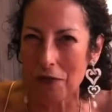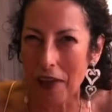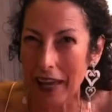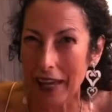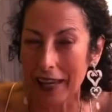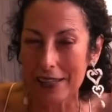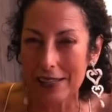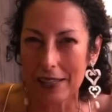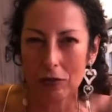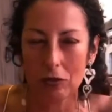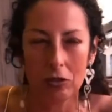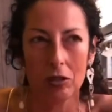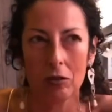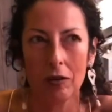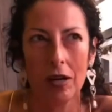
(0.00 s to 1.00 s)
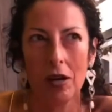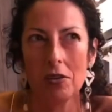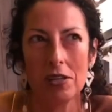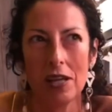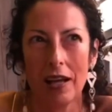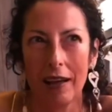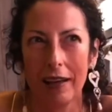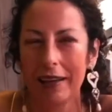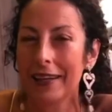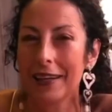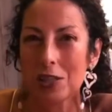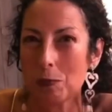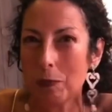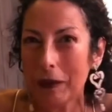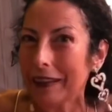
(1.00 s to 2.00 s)
they're able to track
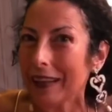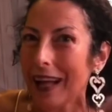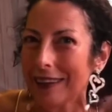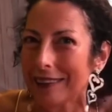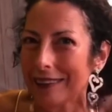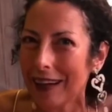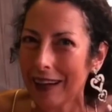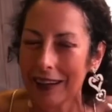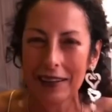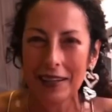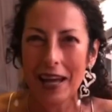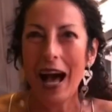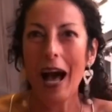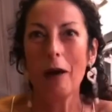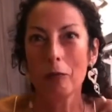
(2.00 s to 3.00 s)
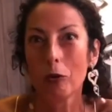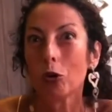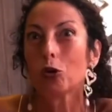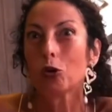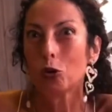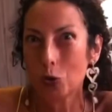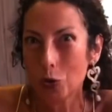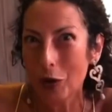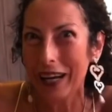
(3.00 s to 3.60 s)
every single passenger and work out